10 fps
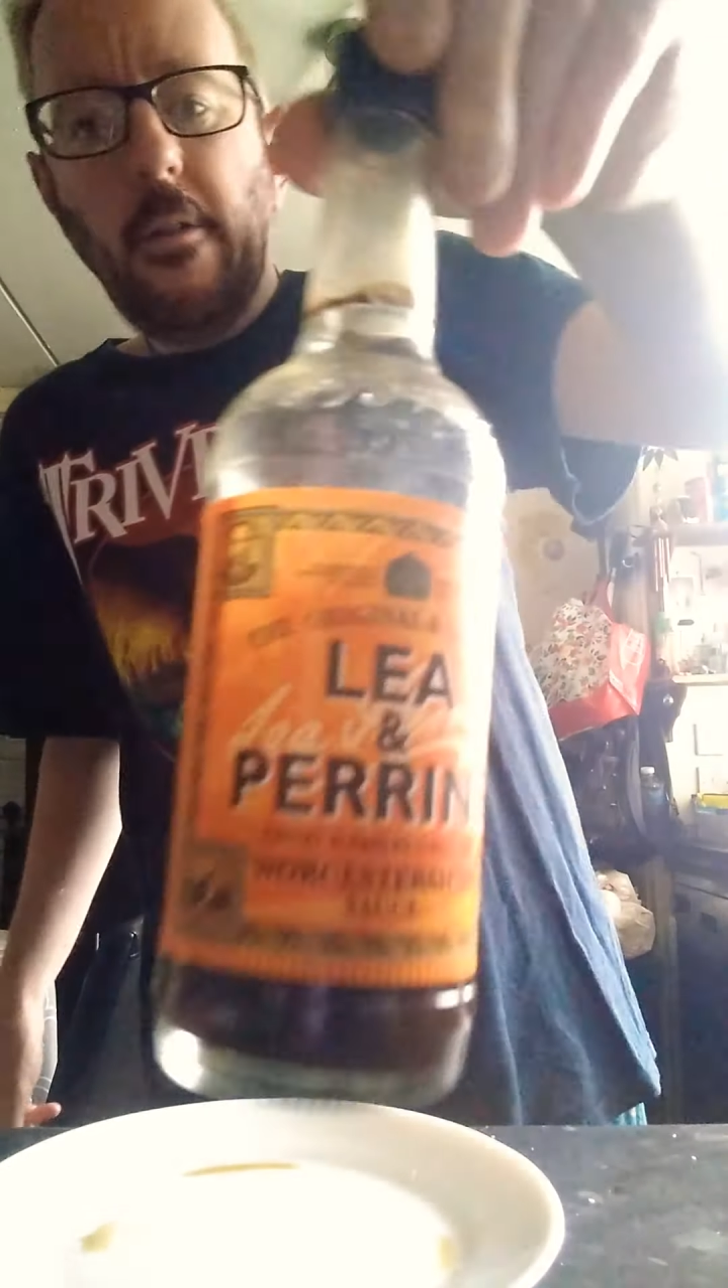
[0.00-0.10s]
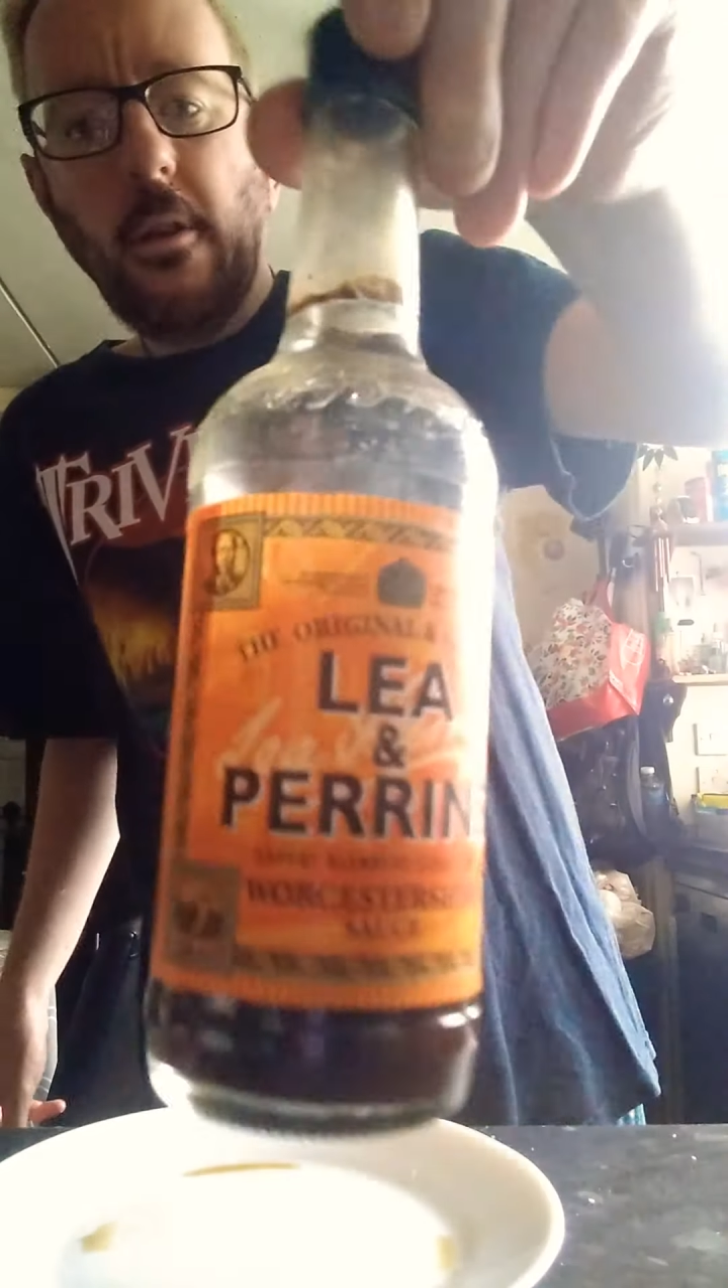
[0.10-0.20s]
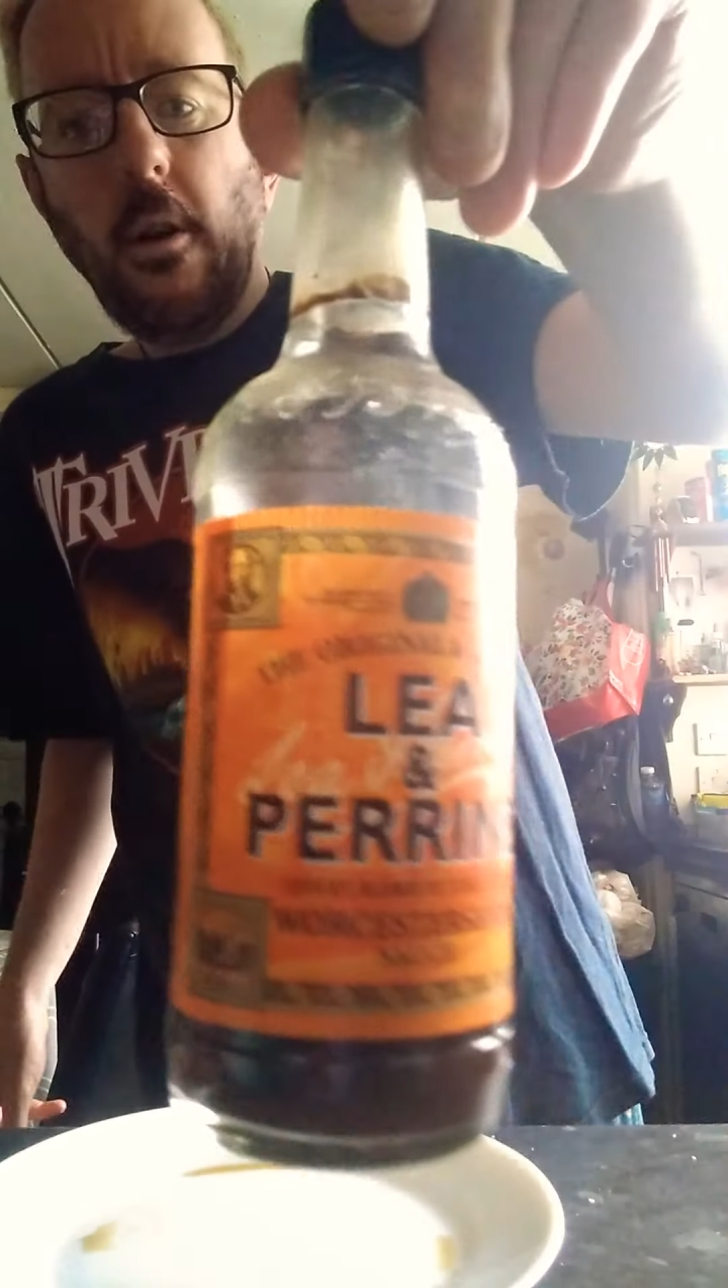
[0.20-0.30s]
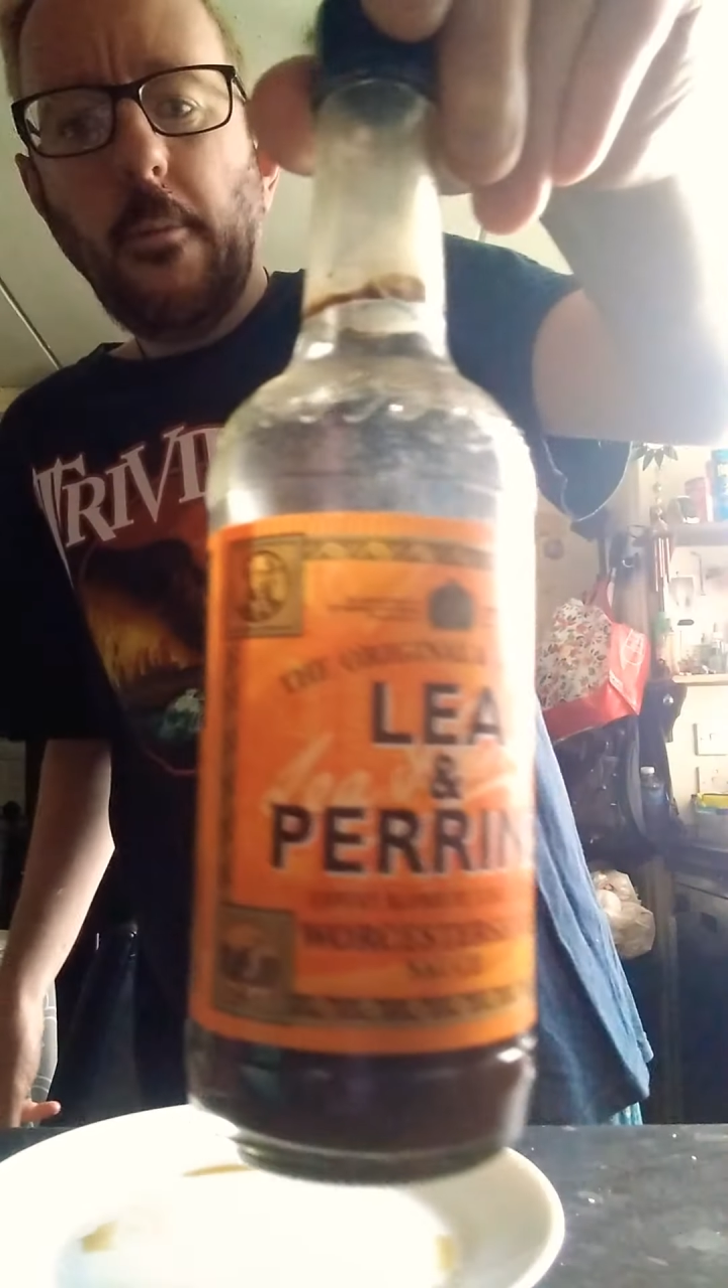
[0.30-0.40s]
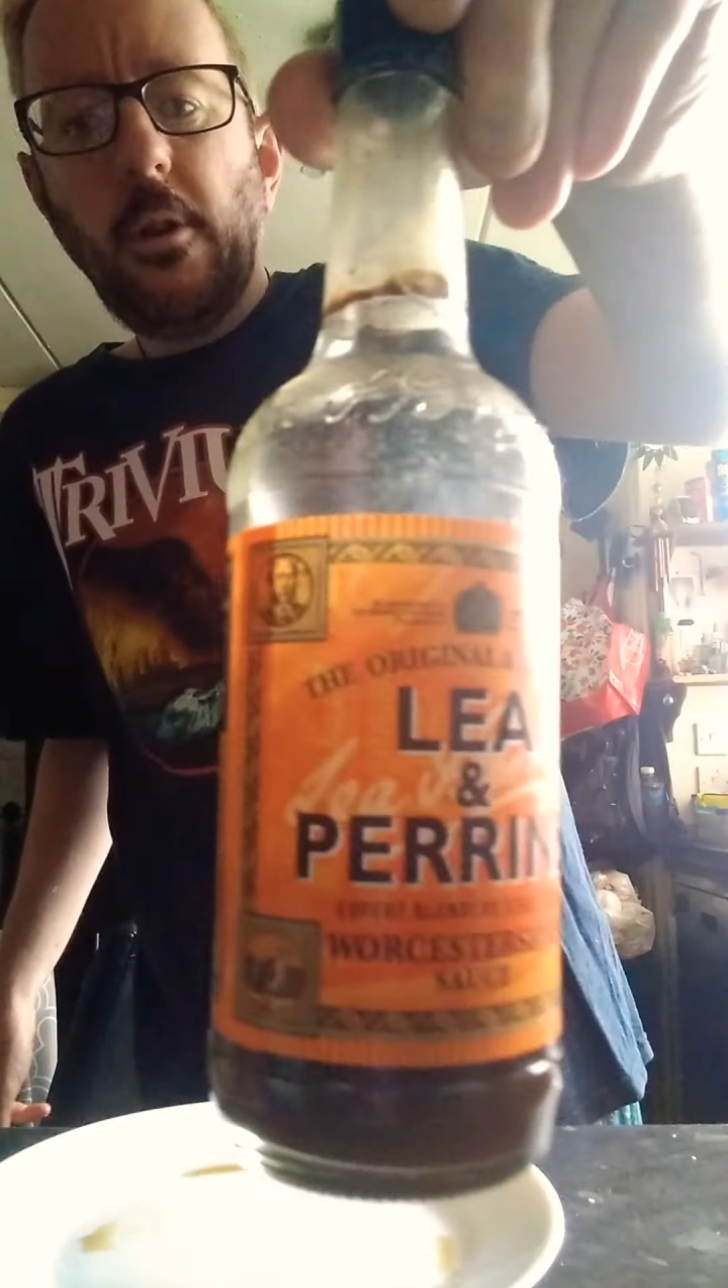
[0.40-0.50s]
is
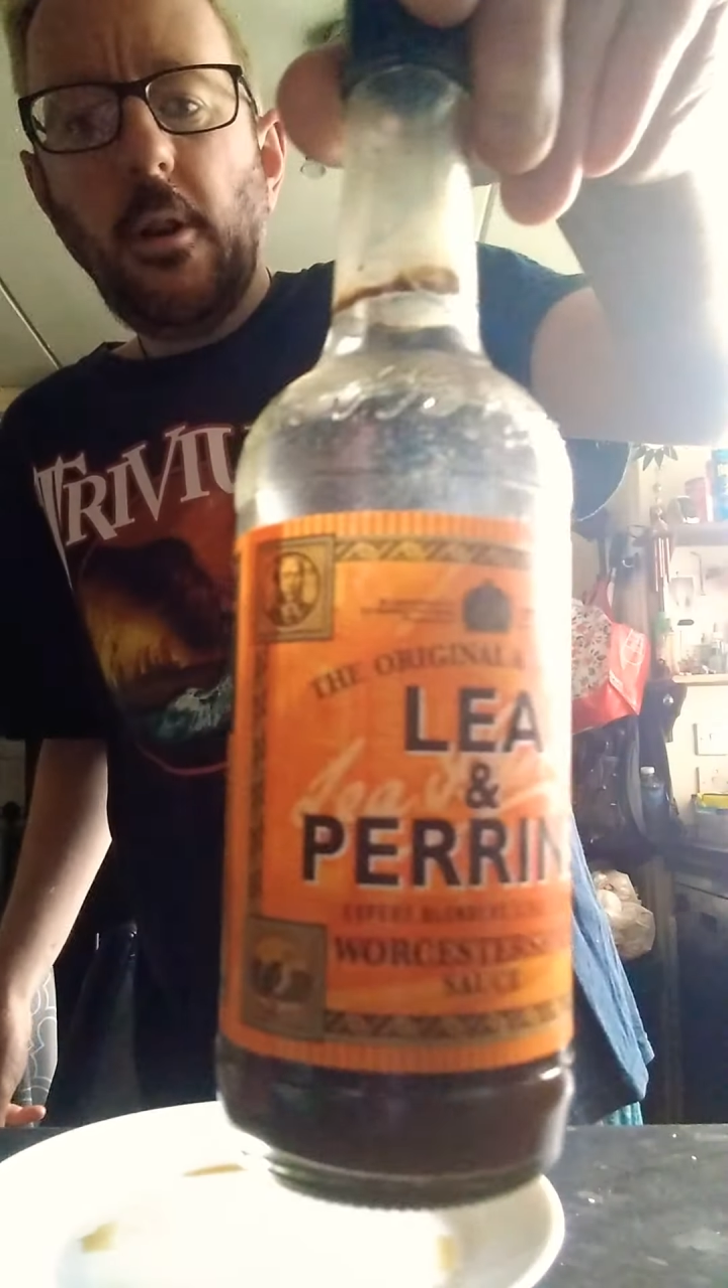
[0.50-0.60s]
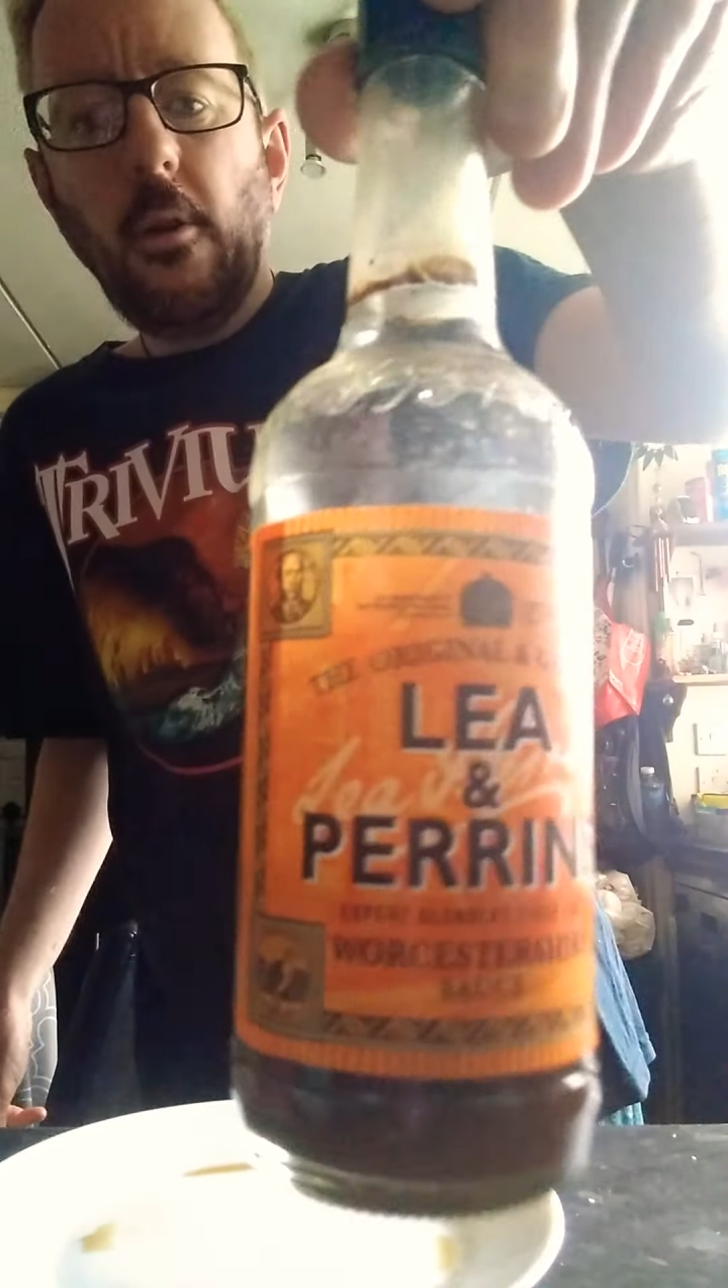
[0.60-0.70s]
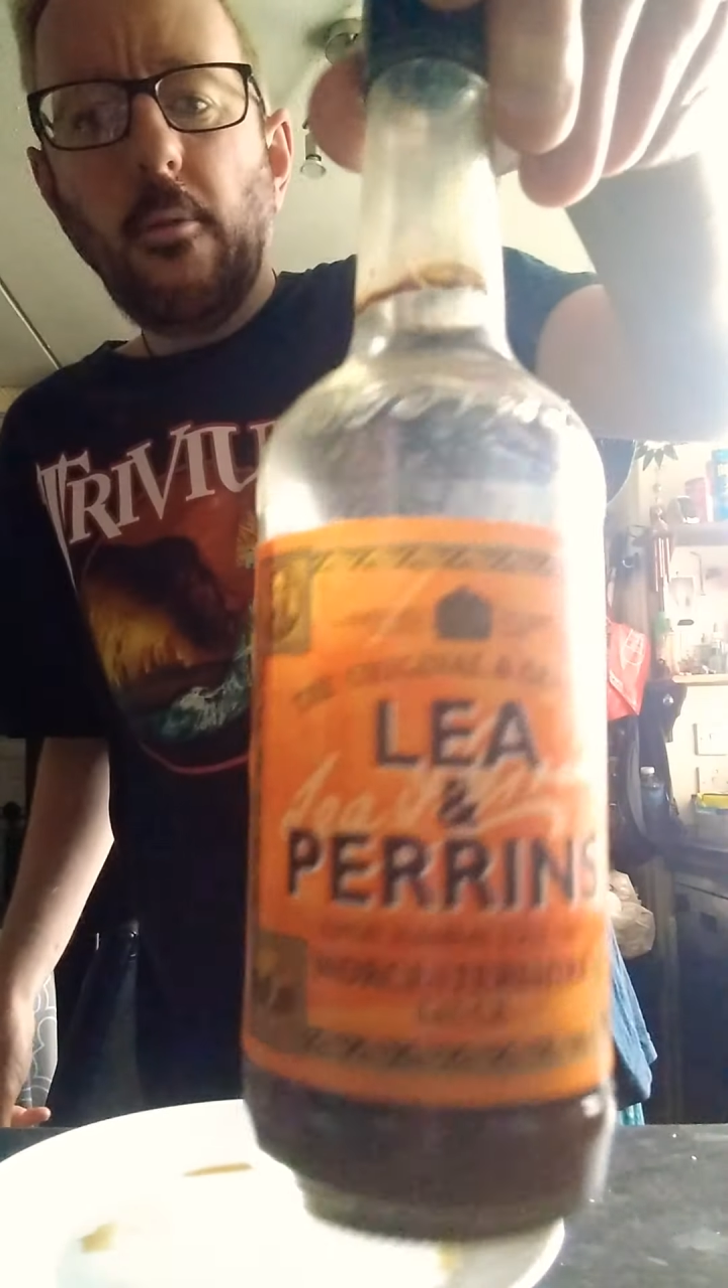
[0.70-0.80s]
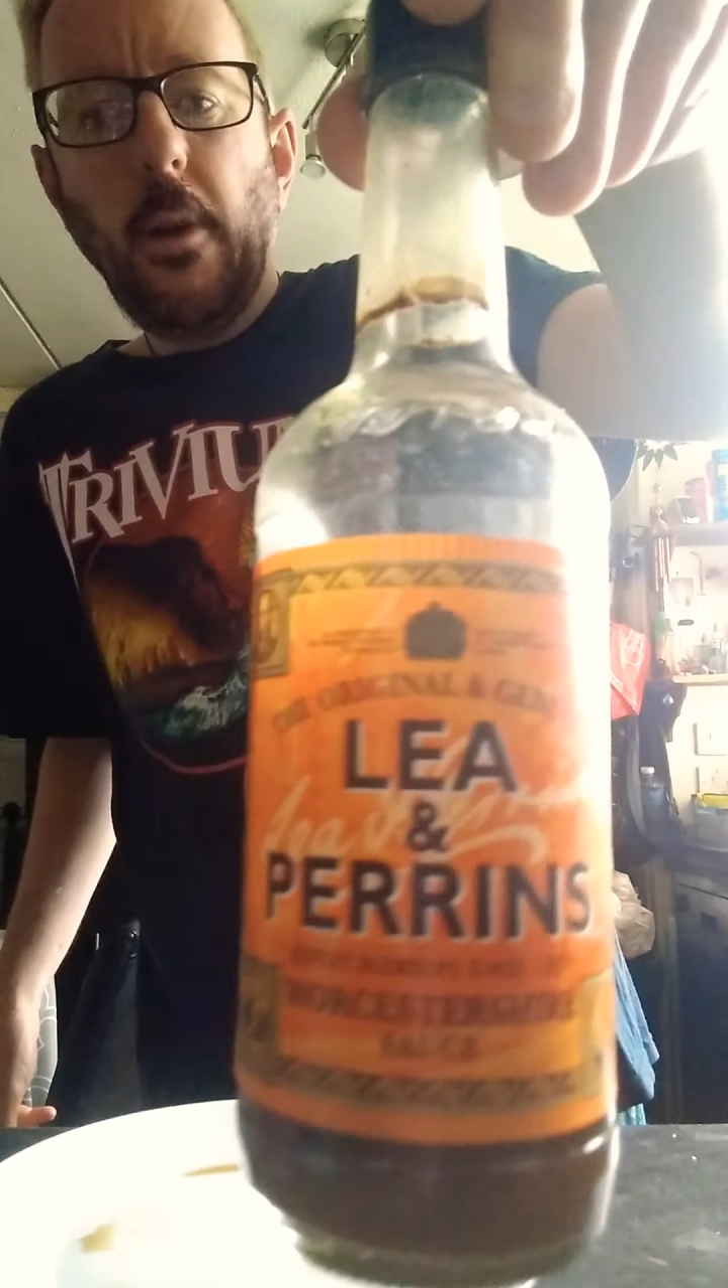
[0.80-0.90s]
optional,